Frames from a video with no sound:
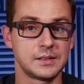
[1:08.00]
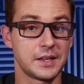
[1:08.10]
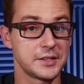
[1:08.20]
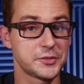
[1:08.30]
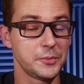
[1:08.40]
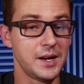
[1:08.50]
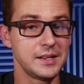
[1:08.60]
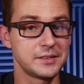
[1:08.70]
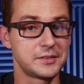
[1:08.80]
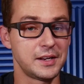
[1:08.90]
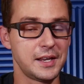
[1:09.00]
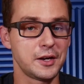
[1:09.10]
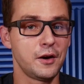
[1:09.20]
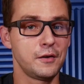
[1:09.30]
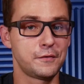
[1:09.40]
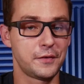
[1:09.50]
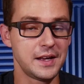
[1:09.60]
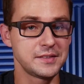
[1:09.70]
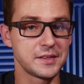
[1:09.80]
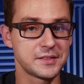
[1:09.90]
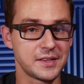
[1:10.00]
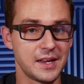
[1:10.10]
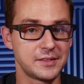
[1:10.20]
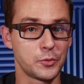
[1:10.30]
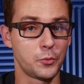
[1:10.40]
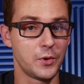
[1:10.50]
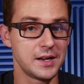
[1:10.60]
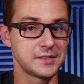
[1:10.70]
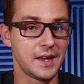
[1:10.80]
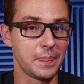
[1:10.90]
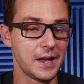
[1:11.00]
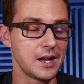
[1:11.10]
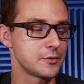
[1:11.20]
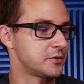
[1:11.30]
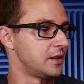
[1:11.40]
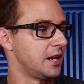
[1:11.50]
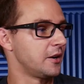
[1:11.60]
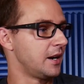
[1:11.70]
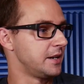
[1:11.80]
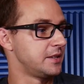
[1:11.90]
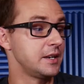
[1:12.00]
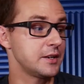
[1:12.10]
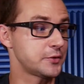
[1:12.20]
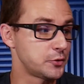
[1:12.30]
Guess what? The LEGO Friends set was announced. The LEGO IDEAS